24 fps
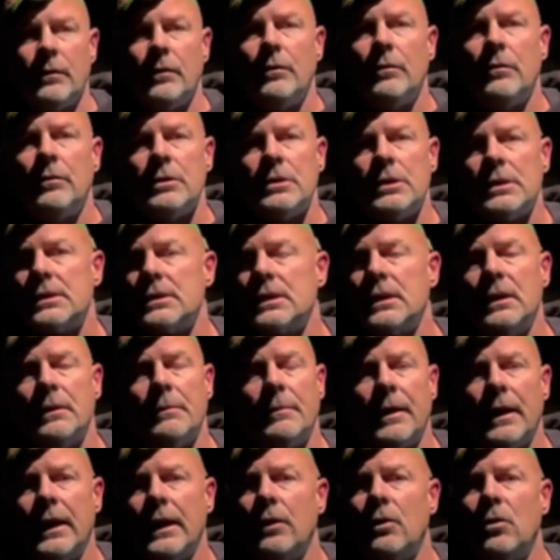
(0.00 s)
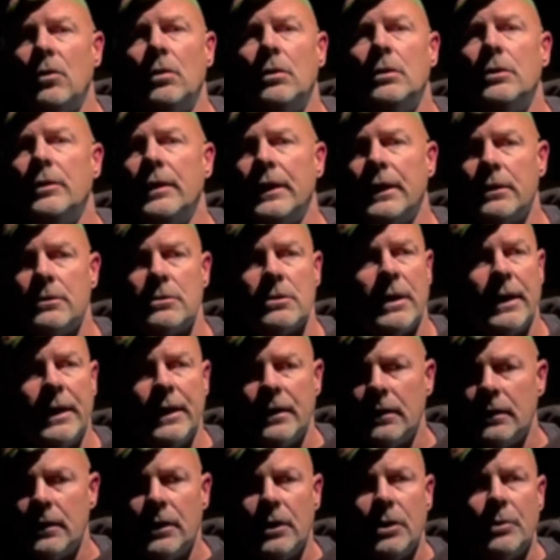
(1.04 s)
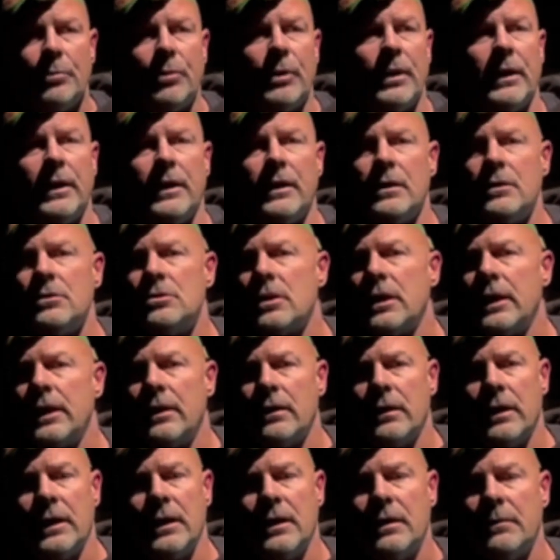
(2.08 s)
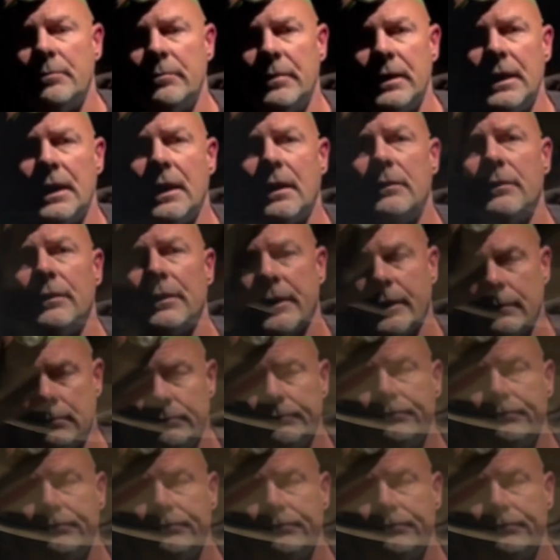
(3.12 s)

We're just gonna buy a whole new air dryer, put an air dryer in, be done with it.